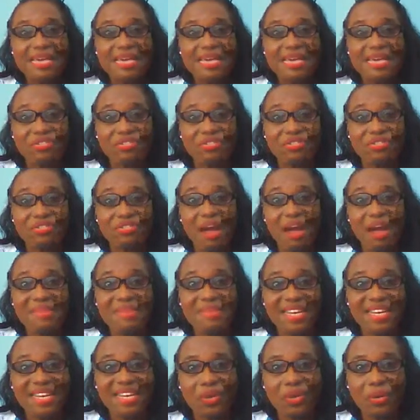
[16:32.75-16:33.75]
These nurses are
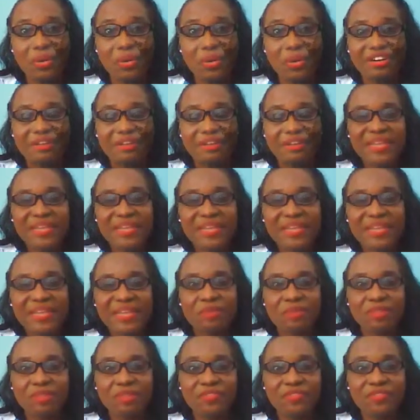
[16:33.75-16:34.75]
mediocre in
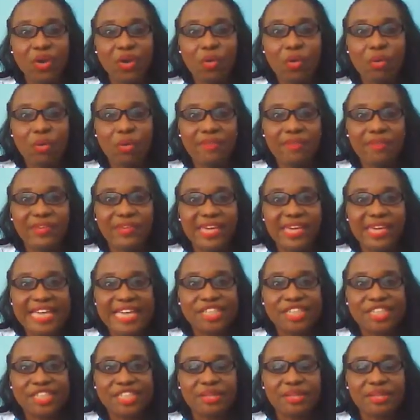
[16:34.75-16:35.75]
terms of their
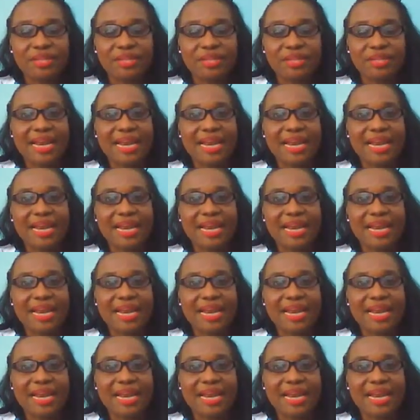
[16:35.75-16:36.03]
qualification